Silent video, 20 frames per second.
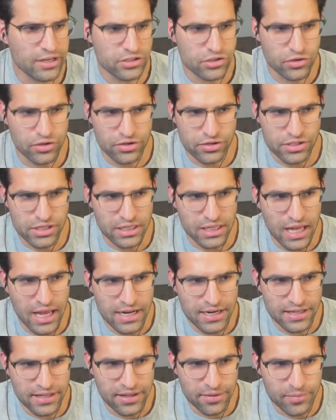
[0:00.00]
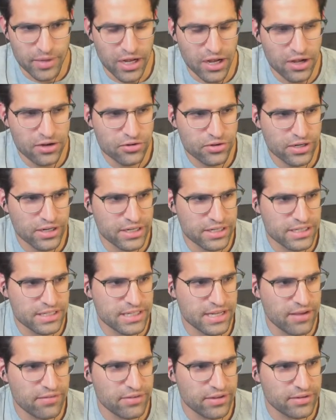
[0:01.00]
All right, so there's a lot of them,
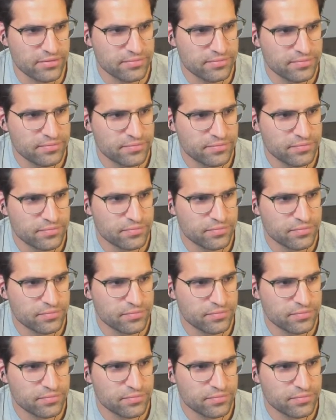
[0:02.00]
107.